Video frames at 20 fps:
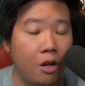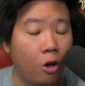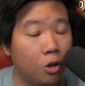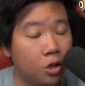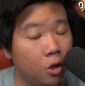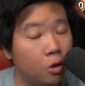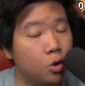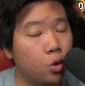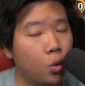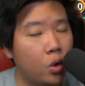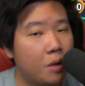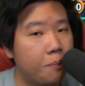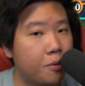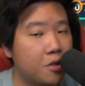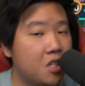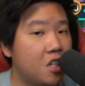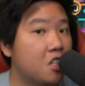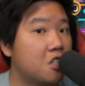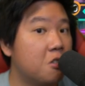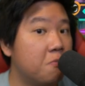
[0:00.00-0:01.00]
Although
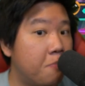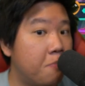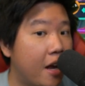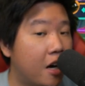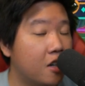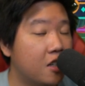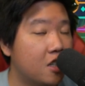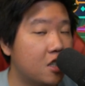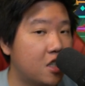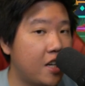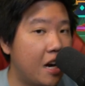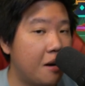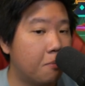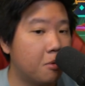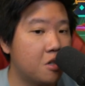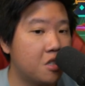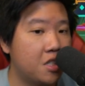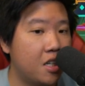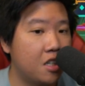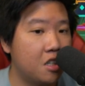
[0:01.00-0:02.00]
20% is better than
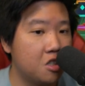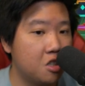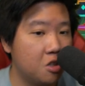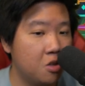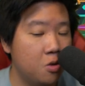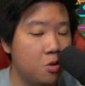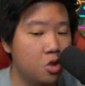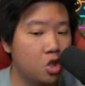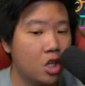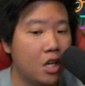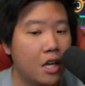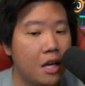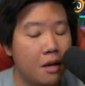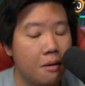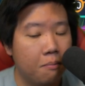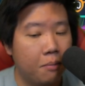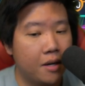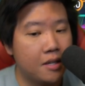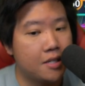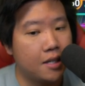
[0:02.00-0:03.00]
10% is huge,
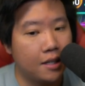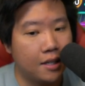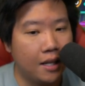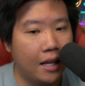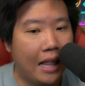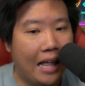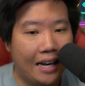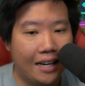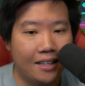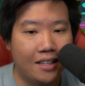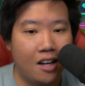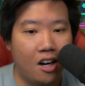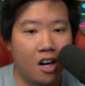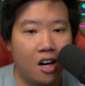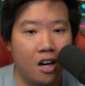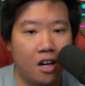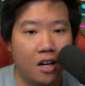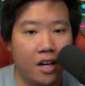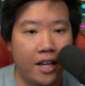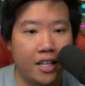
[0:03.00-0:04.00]
but it's a lot of the
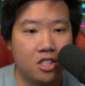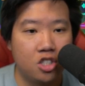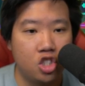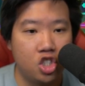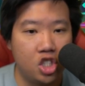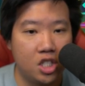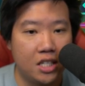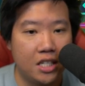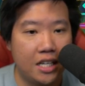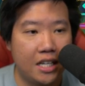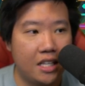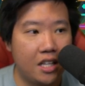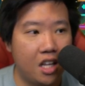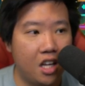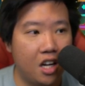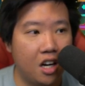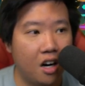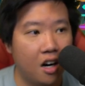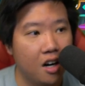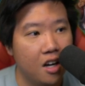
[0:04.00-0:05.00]
RNG in
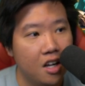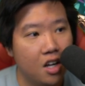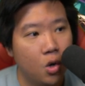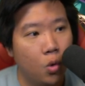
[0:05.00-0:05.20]
here.